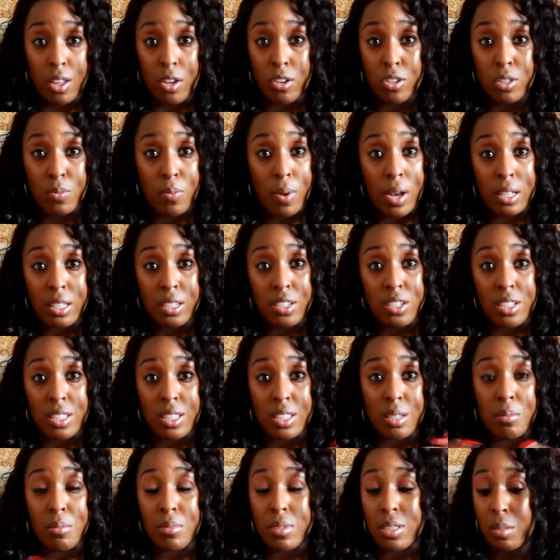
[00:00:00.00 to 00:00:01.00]
Those probably
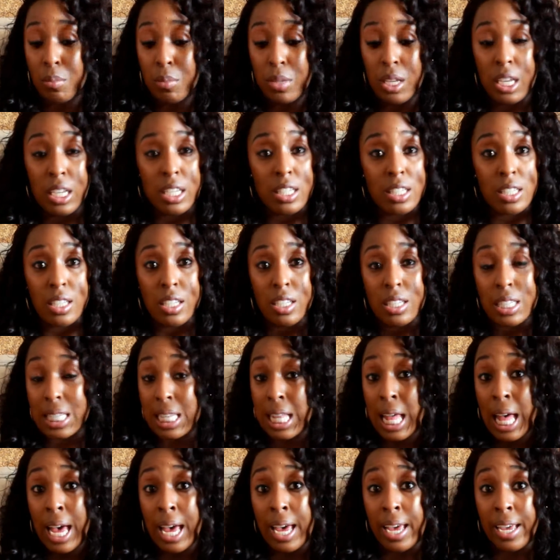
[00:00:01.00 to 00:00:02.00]
just some Yeezy
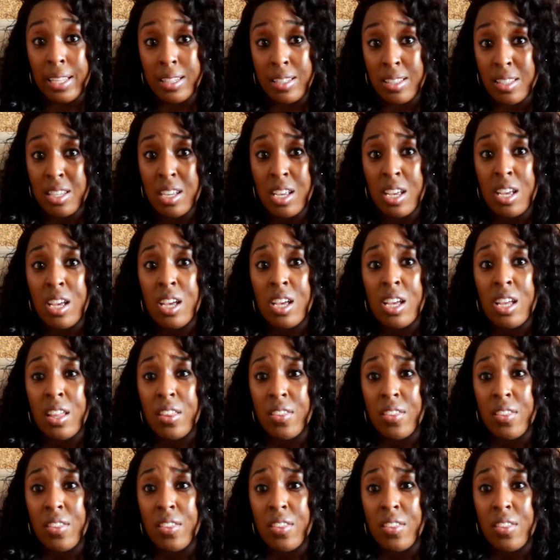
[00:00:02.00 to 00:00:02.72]
slides.